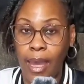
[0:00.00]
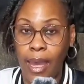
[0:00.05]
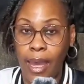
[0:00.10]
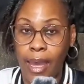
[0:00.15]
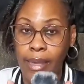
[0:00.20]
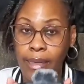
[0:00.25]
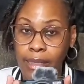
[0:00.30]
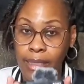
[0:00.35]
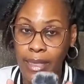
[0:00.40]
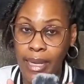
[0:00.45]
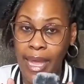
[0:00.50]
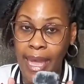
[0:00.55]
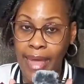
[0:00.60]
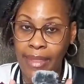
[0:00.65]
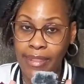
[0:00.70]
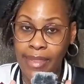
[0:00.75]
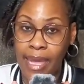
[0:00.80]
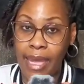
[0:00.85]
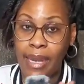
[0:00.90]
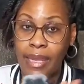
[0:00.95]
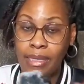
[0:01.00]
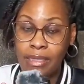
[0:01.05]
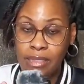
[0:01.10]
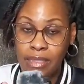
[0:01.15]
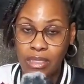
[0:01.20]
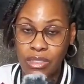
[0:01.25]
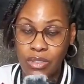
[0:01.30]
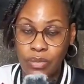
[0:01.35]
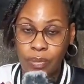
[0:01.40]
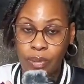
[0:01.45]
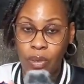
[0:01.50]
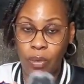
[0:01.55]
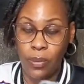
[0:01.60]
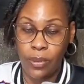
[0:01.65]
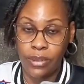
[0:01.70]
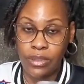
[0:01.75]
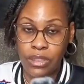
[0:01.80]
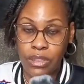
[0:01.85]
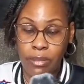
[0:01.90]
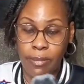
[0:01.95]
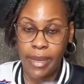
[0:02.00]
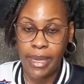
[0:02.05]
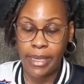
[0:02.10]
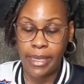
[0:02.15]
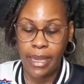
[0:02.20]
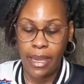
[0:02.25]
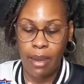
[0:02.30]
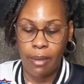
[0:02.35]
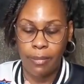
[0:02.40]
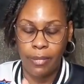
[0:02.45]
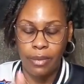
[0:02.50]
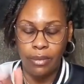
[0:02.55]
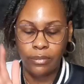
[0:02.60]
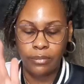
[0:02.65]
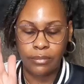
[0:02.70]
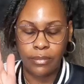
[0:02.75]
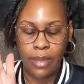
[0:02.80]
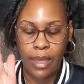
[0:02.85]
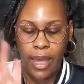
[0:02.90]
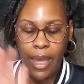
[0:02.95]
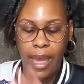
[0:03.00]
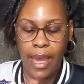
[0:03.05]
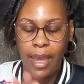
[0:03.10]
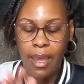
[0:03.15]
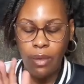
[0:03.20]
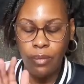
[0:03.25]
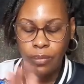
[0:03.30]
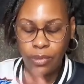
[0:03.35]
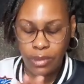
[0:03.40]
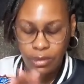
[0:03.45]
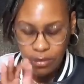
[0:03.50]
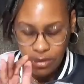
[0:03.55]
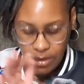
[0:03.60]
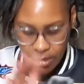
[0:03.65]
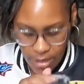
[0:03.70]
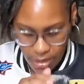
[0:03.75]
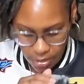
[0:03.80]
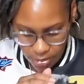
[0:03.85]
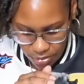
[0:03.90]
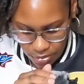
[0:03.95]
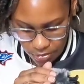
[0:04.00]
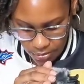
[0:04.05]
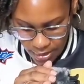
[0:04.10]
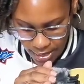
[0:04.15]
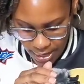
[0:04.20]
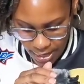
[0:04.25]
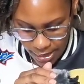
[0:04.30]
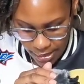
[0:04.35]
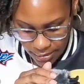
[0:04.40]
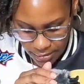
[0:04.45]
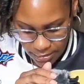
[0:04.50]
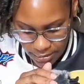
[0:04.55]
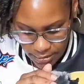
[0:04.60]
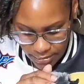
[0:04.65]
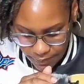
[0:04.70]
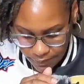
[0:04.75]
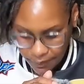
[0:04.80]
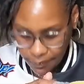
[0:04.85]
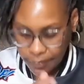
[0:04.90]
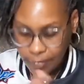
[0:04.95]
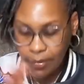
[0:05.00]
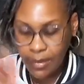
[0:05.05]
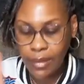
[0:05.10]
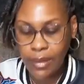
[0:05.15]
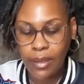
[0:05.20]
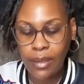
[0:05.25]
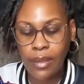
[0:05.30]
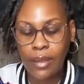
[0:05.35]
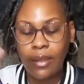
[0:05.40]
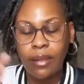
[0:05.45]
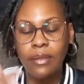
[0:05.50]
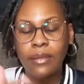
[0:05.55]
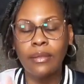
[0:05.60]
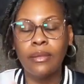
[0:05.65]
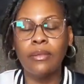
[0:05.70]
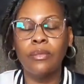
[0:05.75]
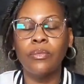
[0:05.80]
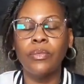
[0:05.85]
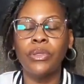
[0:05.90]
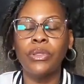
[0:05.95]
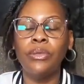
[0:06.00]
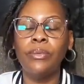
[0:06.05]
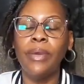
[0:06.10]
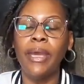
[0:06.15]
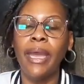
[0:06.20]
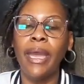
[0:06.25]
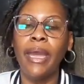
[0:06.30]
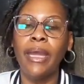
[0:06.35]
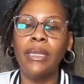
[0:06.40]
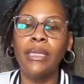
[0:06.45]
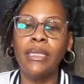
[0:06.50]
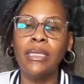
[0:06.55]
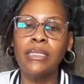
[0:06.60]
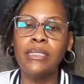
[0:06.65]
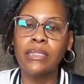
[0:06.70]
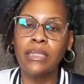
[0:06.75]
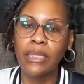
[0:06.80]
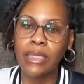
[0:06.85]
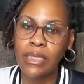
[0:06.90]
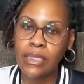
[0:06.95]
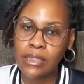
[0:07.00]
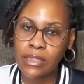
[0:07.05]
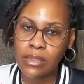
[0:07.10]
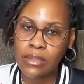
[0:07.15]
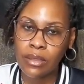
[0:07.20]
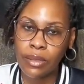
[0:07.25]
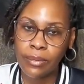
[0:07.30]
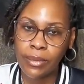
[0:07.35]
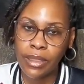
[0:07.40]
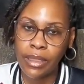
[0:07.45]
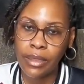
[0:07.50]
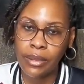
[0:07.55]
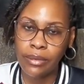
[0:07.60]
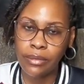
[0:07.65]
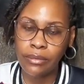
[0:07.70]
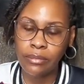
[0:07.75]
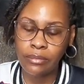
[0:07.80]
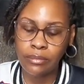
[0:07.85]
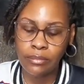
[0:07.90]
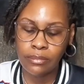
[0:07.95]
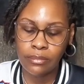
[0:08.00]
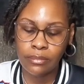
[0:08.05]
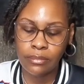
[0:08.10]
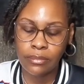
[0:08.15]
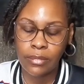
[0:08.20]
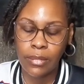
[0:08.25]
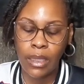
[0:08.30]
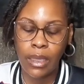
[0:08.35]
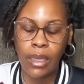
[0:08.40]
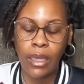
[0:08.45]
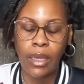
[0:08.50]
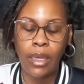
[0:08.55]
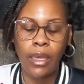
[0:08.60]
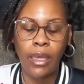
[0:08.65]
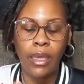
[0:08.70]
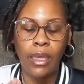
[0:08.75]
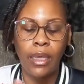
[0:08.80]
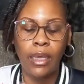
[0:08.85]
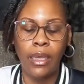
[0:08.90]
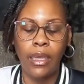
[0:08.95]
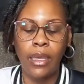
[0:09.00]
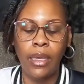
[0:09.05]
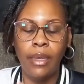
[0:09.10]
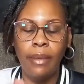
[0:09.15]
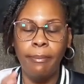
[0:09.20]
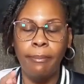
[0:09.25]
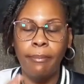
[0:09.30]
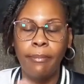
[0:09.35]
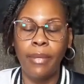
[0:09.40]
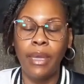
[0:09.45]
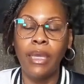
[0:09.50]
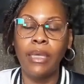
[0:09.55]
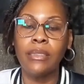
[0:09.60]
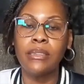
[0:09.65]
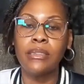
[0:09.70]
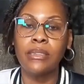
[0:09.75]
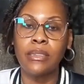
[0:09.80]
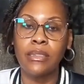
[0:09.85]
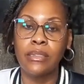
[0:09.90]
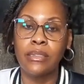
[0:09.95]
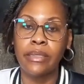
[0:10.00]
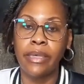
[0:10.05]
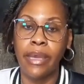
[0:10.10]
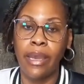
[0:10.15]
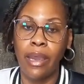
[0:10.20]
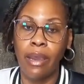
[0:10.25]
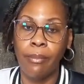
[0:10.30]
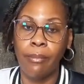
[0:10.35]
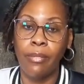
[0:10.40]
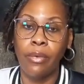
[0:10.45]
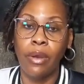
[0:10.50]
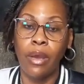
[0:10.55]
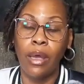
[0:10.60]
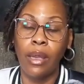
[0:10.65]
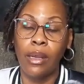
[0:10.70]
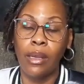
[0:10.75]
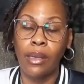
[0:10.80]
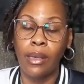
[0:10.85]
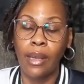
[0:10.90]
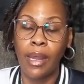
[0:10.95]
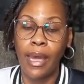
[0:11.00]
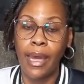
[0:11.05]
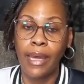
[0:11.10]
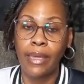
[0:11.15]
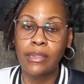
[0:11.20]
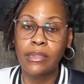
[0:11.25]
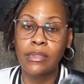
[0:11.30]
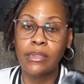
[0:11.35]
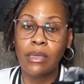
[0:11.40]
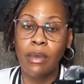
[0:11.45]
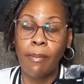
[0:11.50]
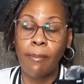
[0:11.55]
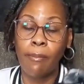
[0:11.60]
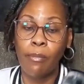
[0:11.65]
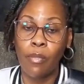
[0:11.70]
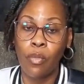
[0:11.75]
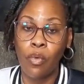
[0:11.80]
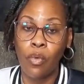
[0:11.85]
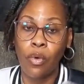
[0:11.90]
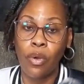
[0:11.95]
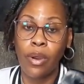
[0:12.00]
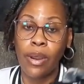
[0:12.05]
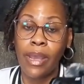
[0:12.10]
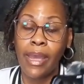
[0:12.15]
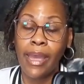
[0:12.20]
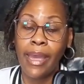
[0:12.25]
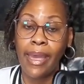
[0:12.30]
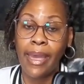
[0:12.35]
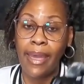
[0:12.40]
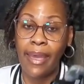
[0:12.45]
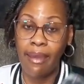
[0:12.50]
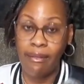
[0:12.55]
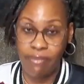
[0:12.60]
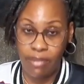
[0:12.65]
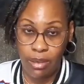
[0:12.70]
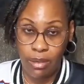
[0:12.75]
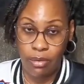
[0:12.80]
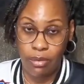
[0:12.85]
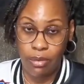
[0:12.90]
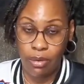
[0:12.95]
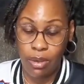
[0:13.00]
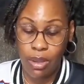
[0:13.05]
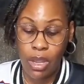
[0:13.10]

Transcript: I did add that accessory onto my camera. I will tell you guys, when you add these lenses on here, it makes this camera a lot more heavier.